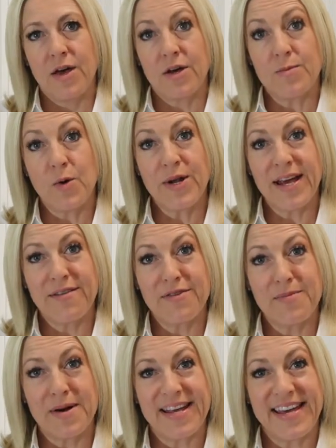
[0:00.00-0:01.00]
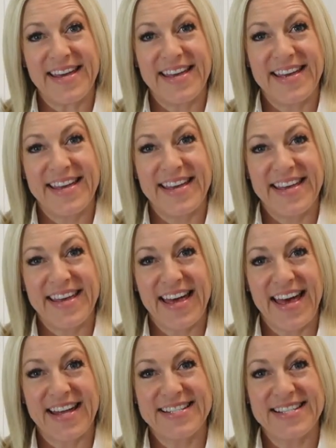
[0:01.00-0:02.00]
Good morning, everybody,
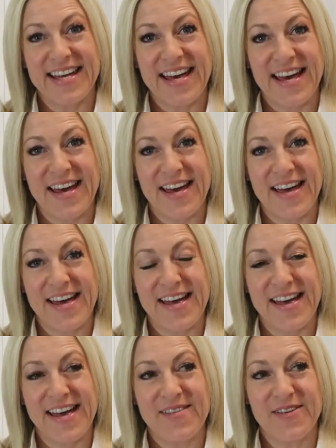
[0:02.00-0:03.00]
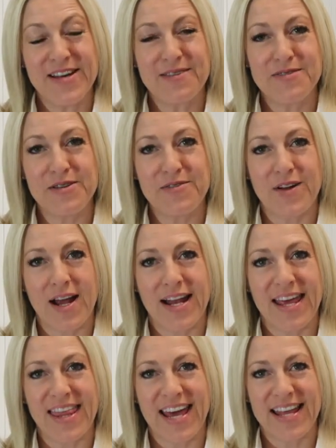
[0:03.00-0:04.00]
and welcome to
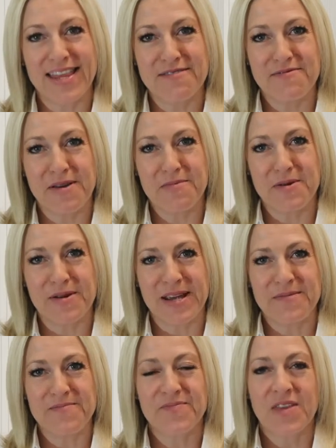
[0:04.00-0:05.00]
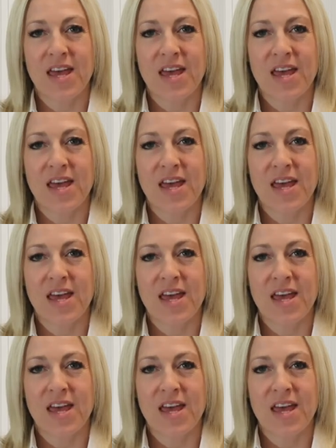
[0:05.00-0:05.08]
Friday the 8th of February.